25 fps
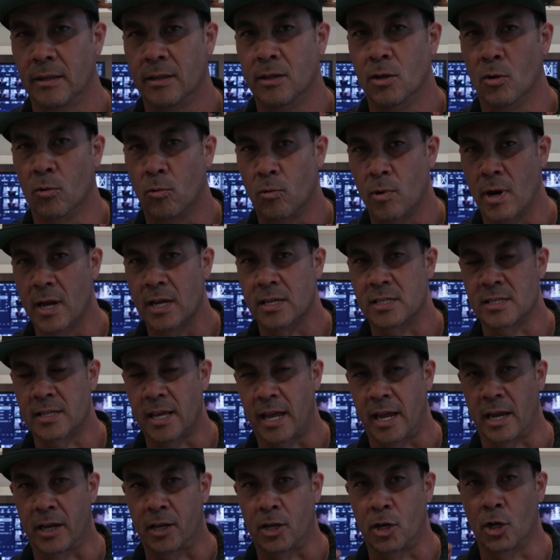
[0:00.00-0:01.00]
the rust
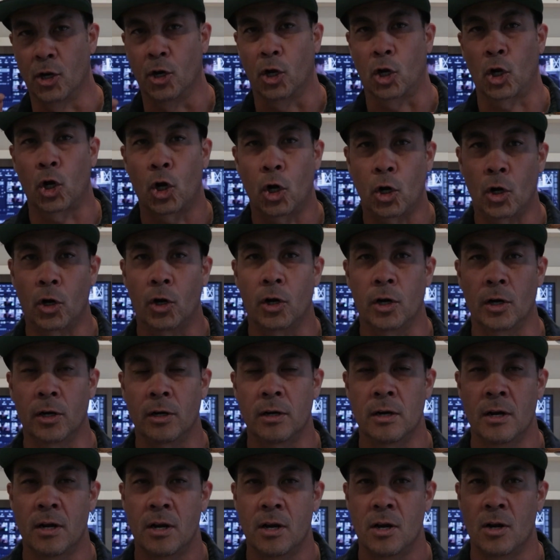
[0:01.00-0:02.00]
that can
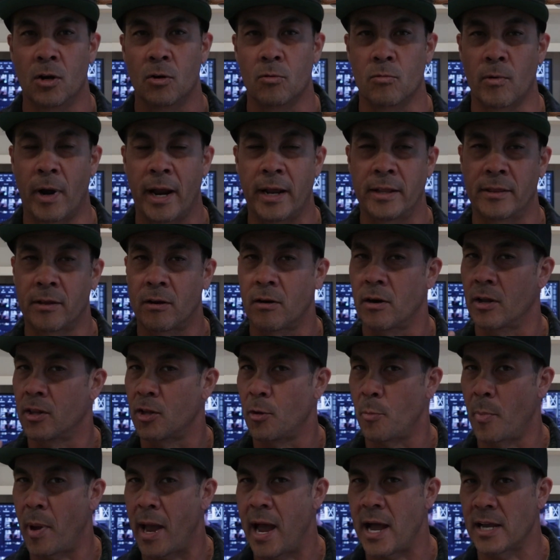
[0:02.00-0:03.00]
occur right there on
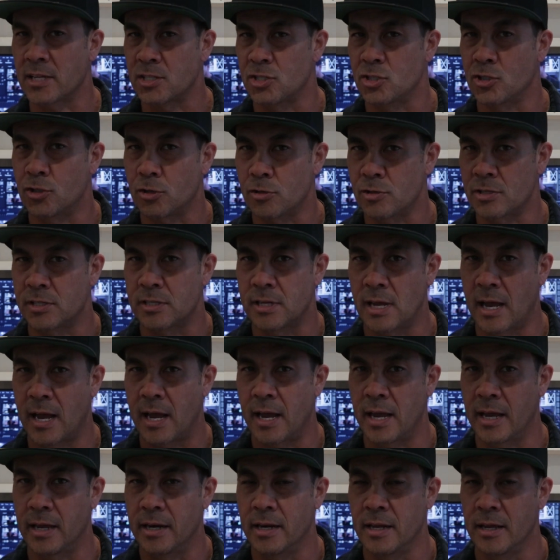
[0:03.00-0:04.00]
the passenger
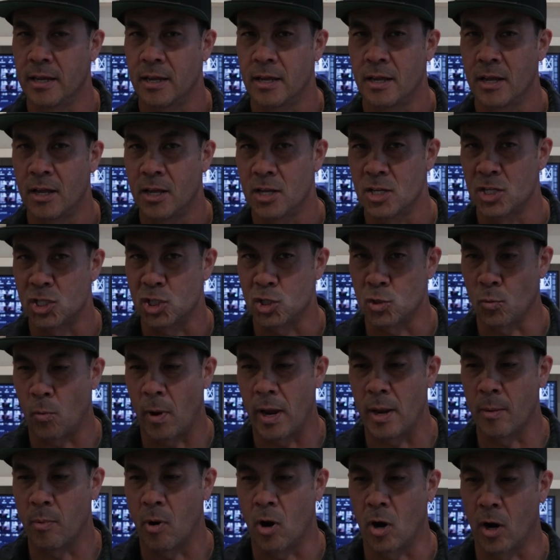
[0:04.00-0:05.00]
side
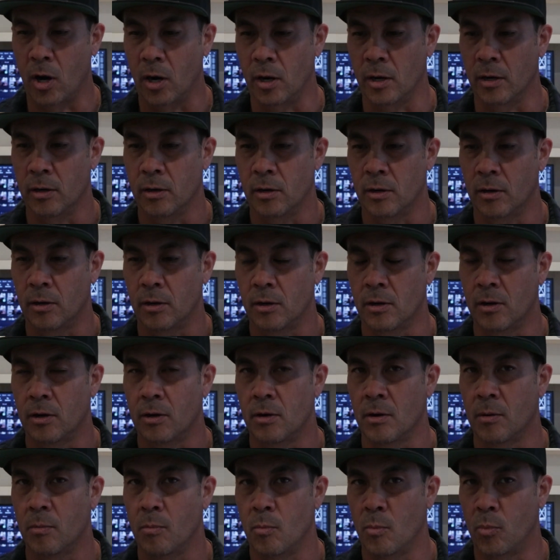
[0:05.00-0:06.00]
sway bar
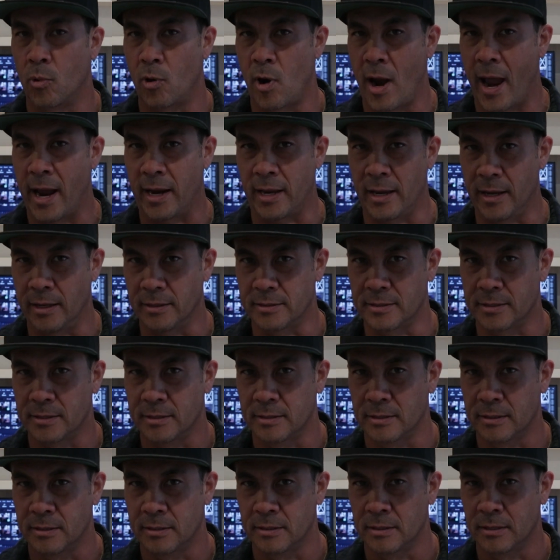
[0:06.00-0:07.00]
bracket.
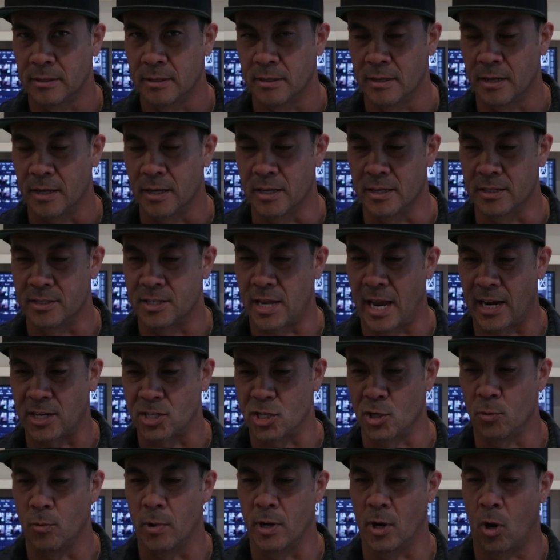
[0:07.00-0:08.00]
It's
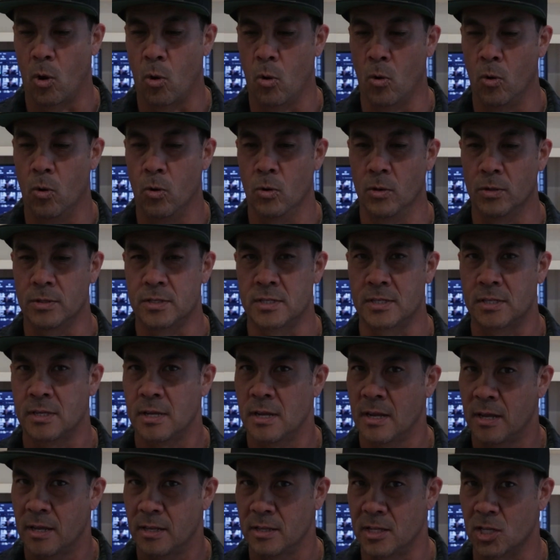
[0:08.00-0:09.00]
actually what holds
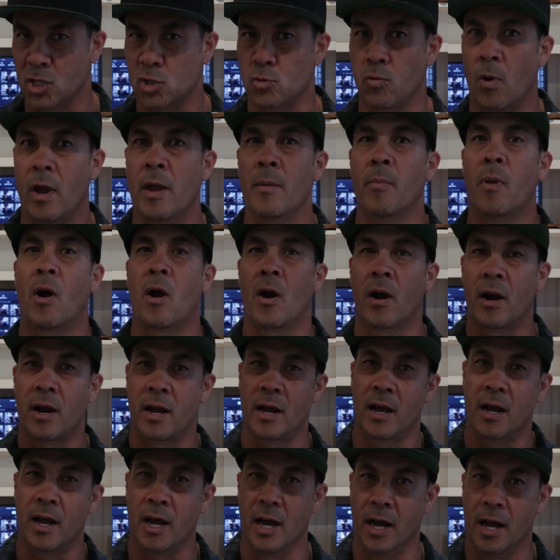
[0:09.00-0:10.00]
the sway
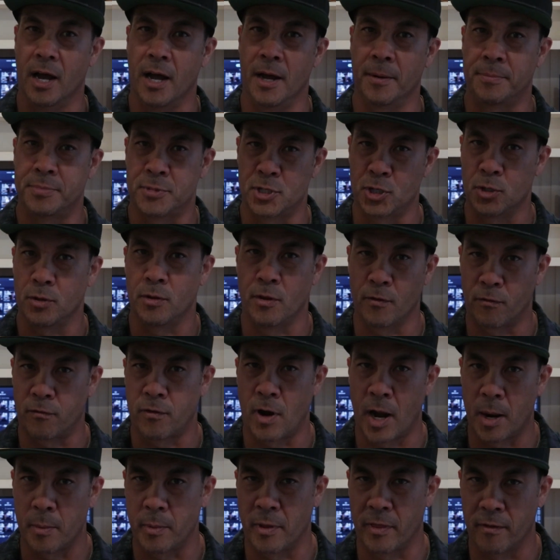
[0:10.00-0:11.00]
bar up to the
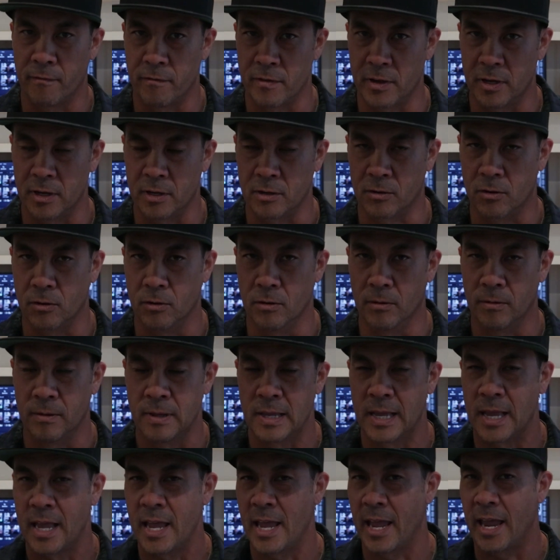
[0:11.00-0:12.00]
frame of the vehicle.
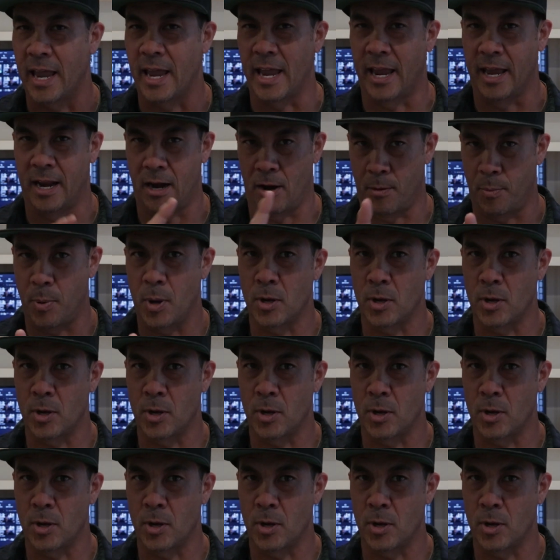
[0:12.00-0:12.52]
And I'll